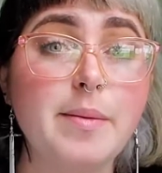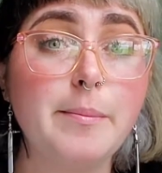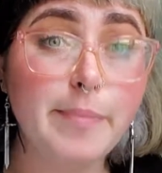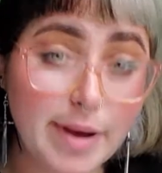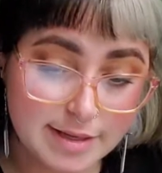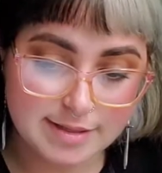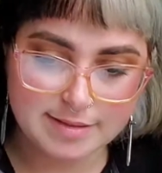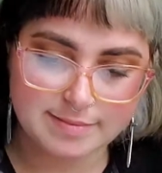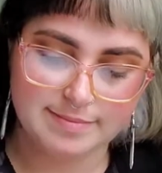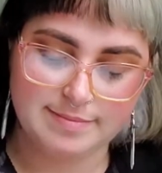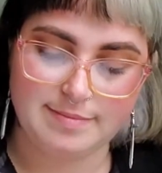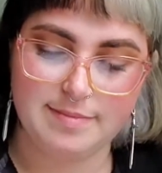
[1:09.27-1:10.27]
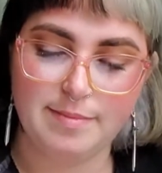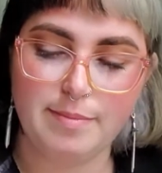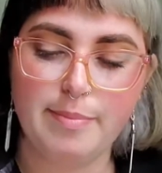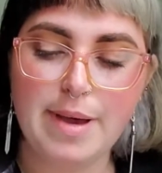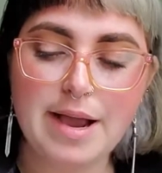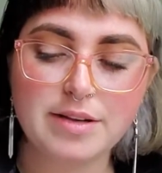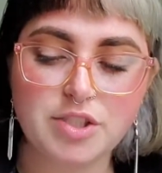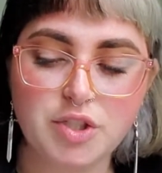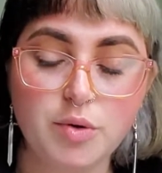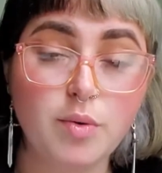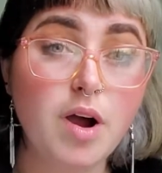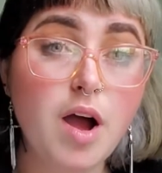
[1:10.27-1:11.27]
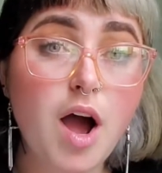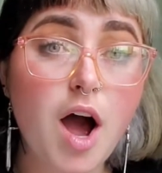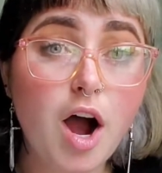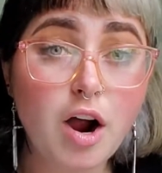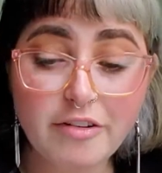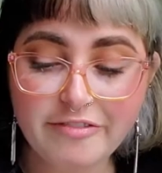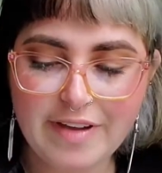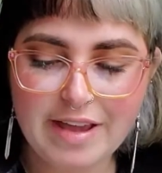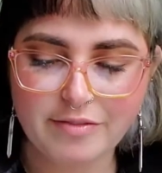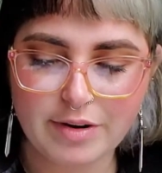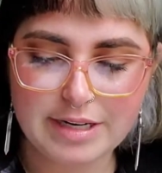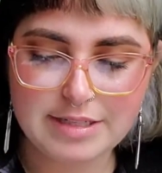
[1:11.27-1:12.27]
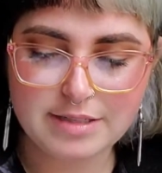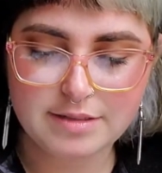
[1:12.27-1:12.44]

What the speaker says: But back to our favorite